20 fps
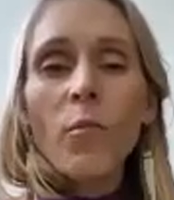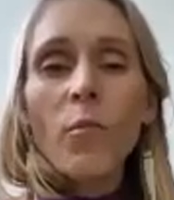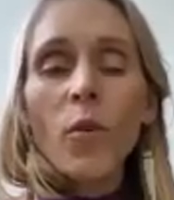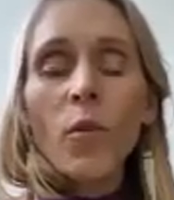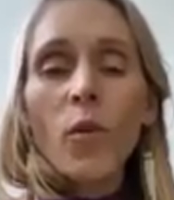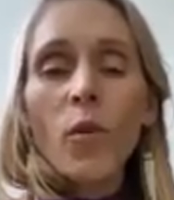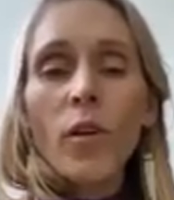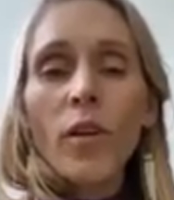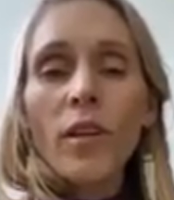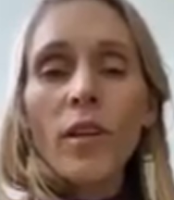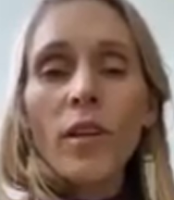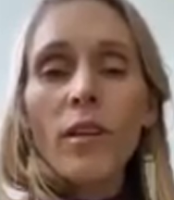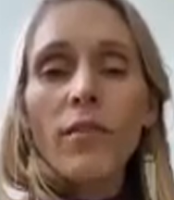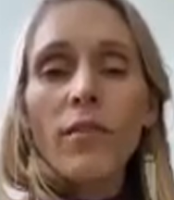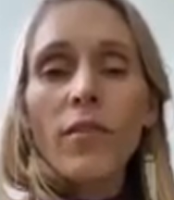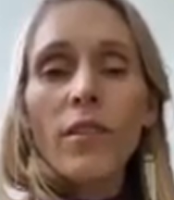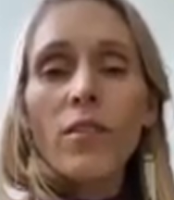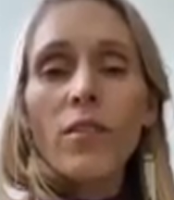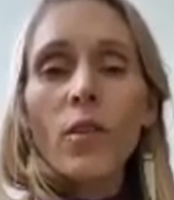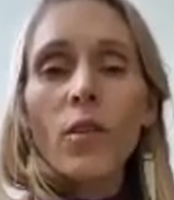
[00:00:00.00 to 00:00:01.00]
point,
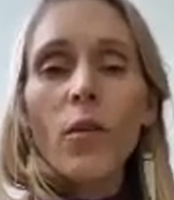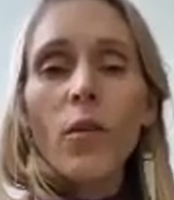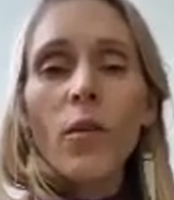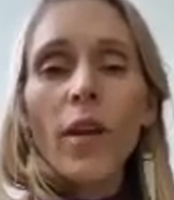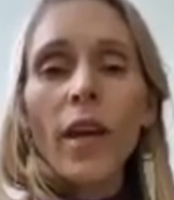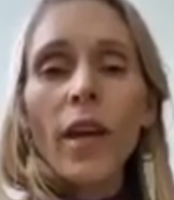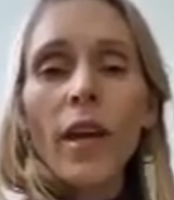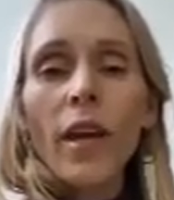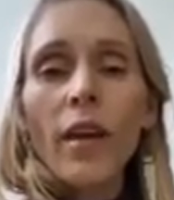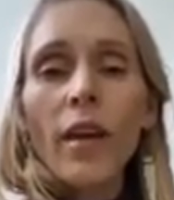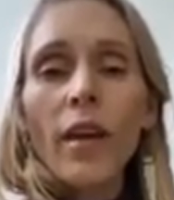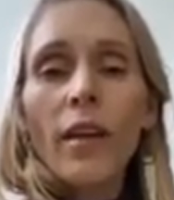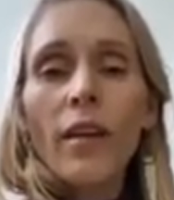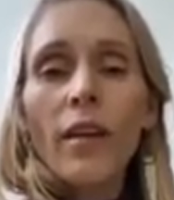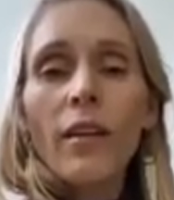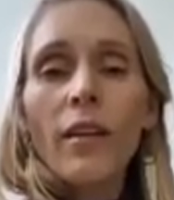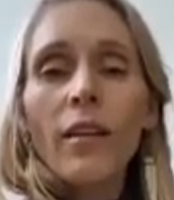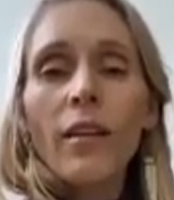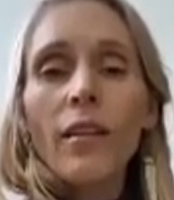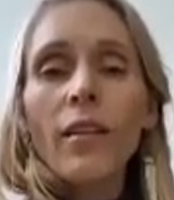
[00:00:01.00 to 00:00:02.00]
if it's okay,
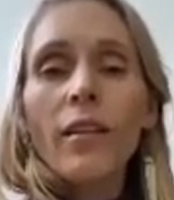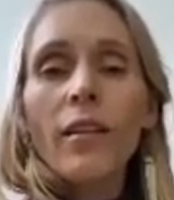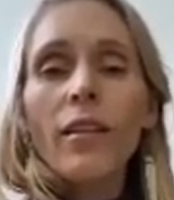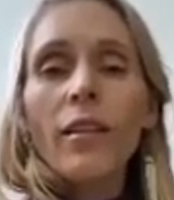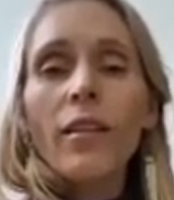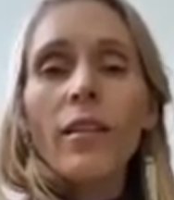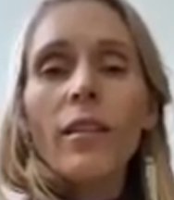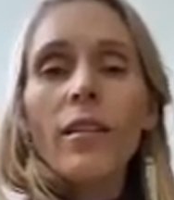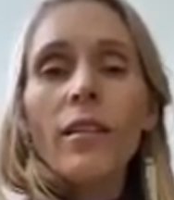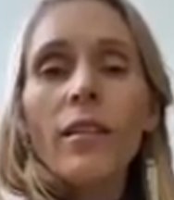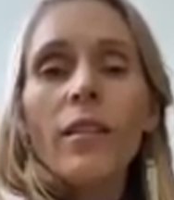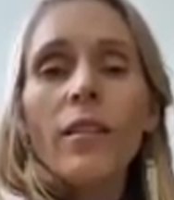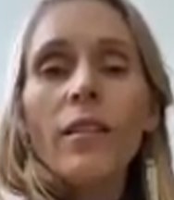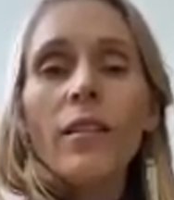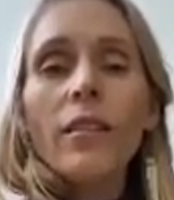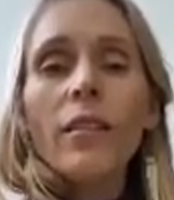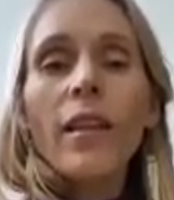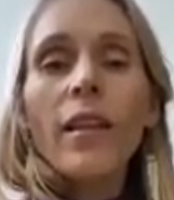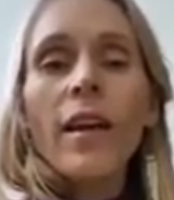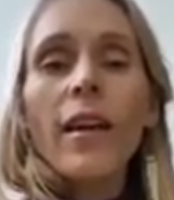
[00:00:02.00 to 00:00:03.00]

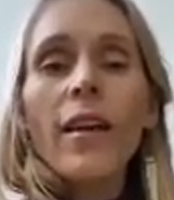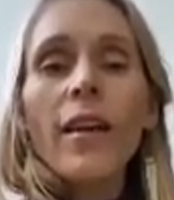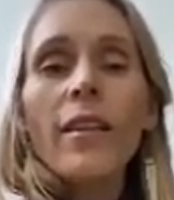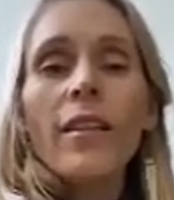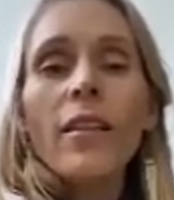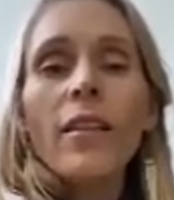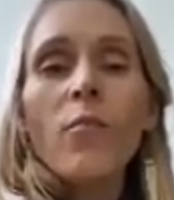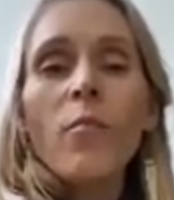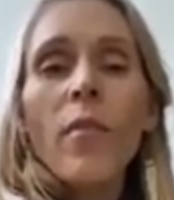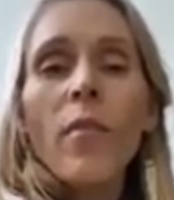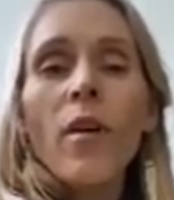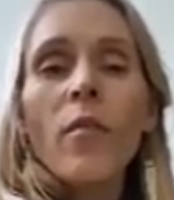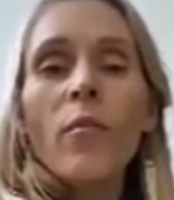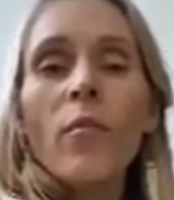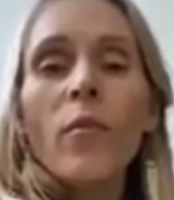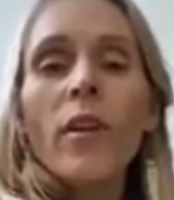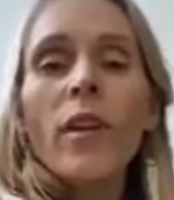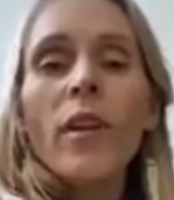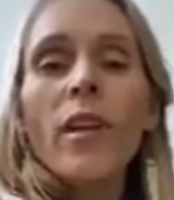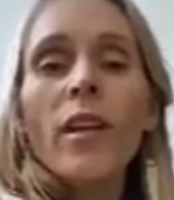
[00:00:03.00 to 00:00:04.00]
let the
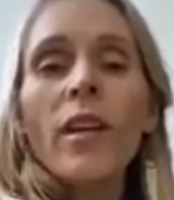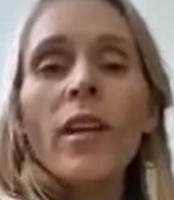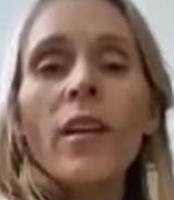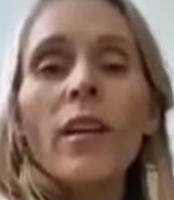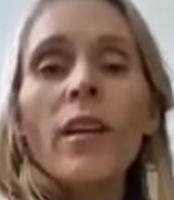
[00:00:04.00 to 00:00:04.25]
memory